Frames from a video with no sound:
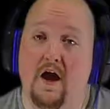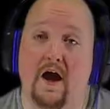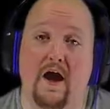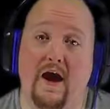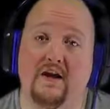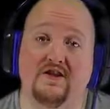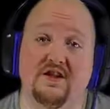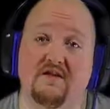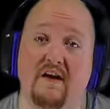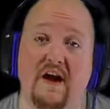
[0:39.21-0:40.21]
I actually
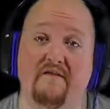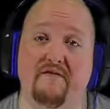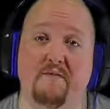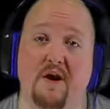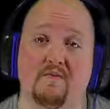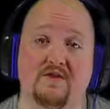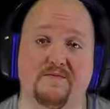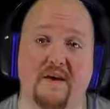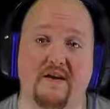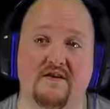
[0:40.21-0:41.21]
don't have a problem with
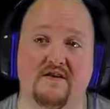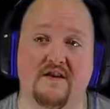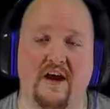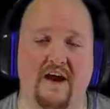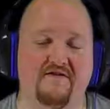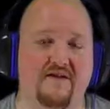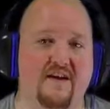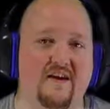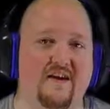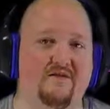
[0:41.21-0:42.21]
spiders. I have, a, uh,
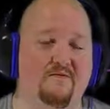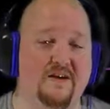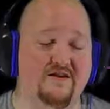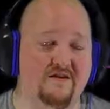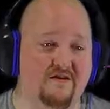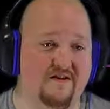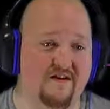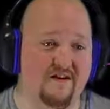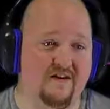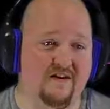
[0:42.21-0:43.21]
you know, picture
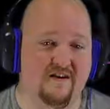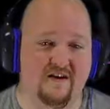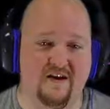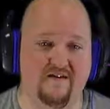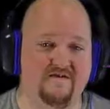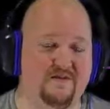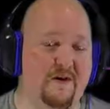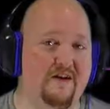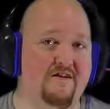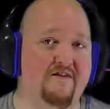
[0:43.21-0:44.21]
of a
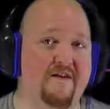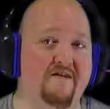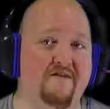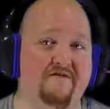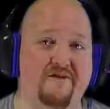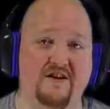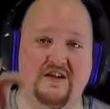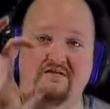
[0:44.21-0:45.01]
spider I found in the fridge.